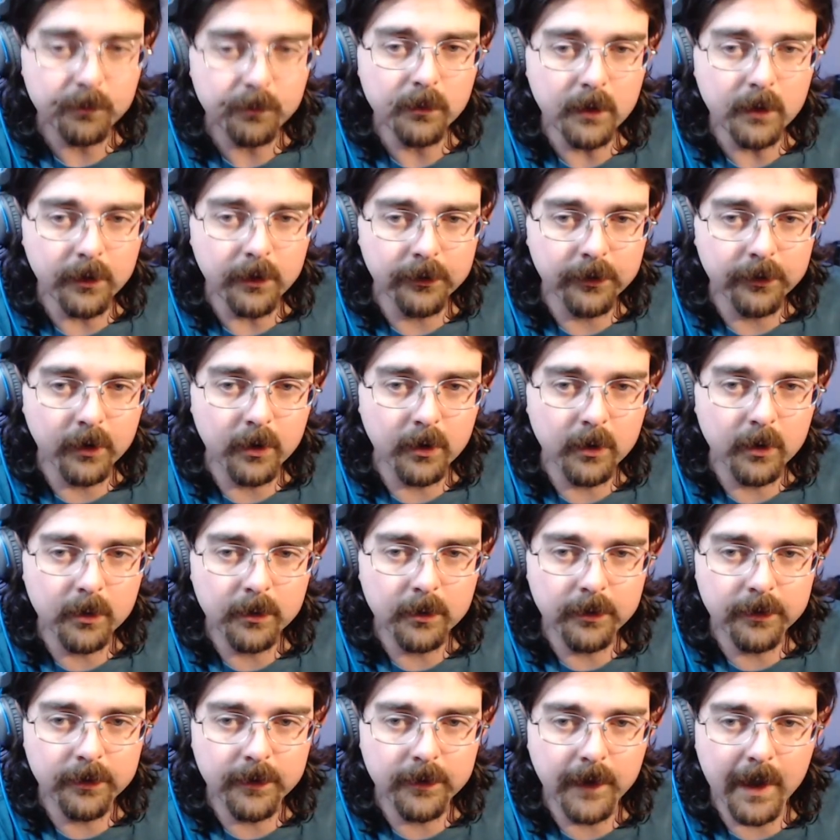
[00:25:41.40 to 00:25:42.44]

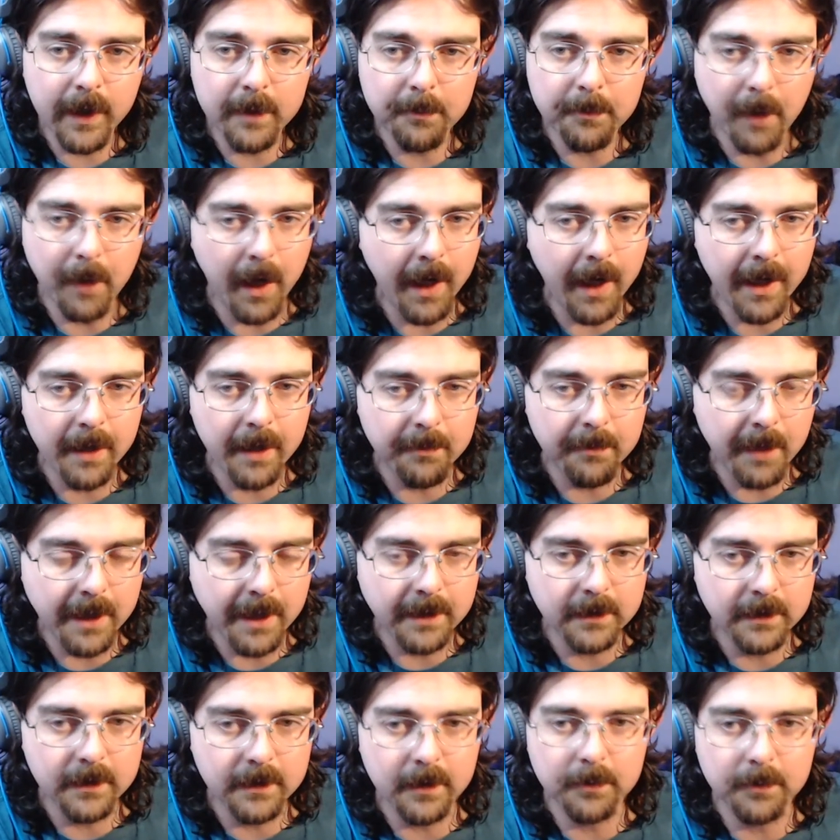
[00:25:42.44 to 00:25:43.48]
So stand by. I
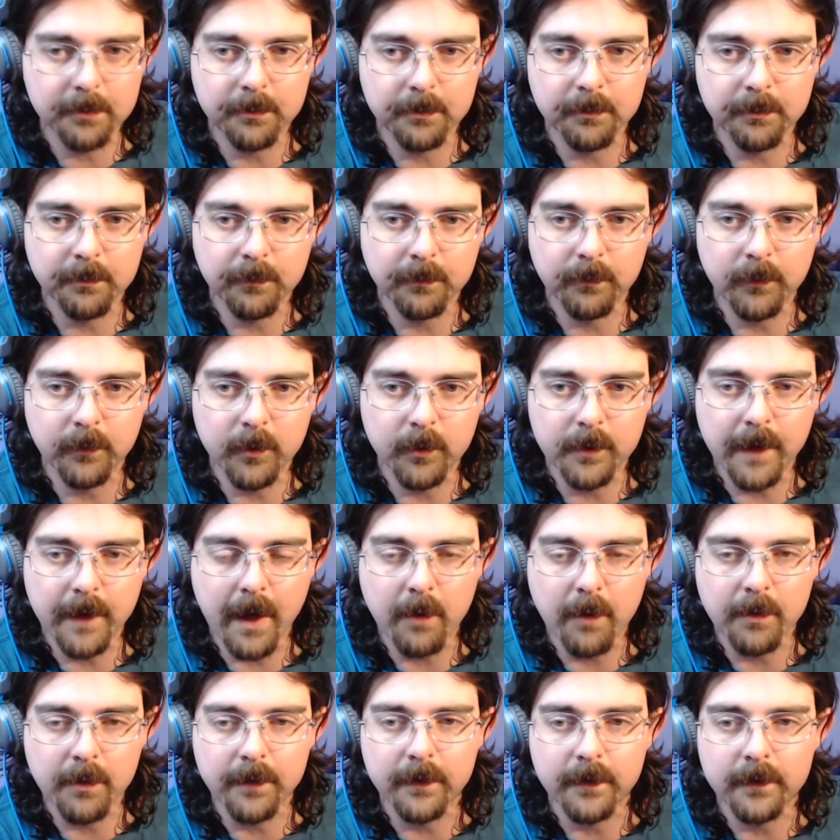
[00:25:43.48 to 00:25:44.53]
might end up doing
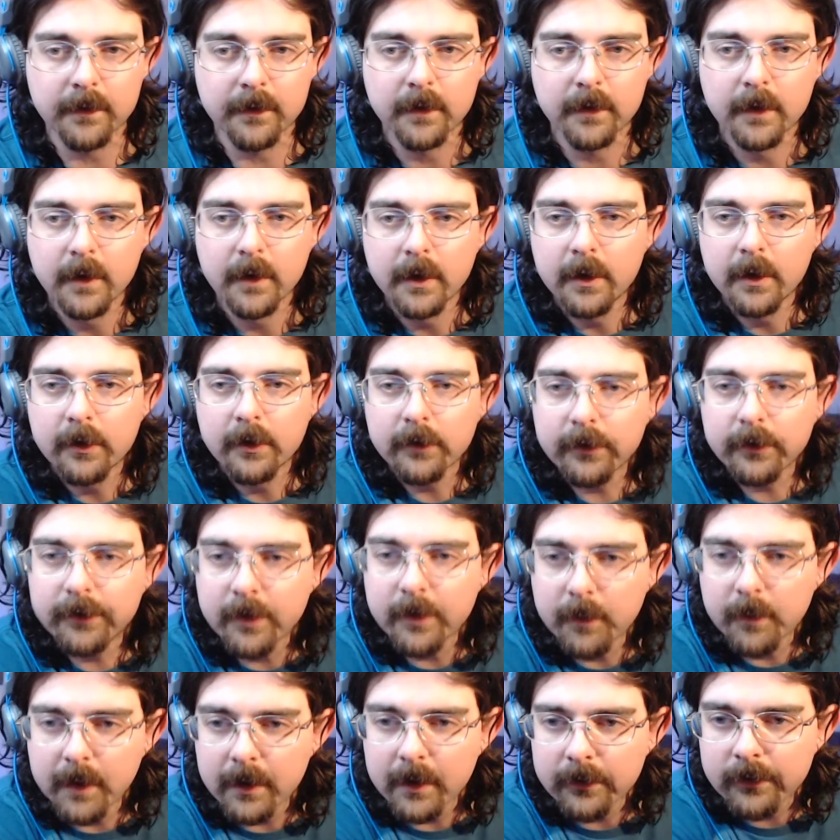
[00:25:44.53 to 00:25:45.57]
that with it. So let's
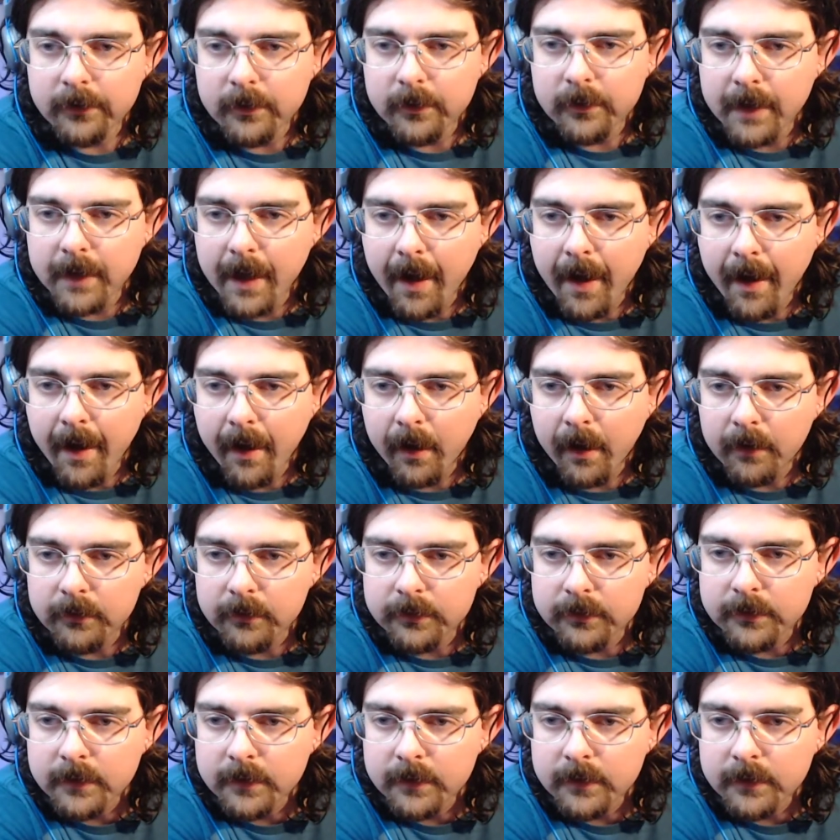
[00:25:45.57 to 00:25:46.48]
see, what else do we have?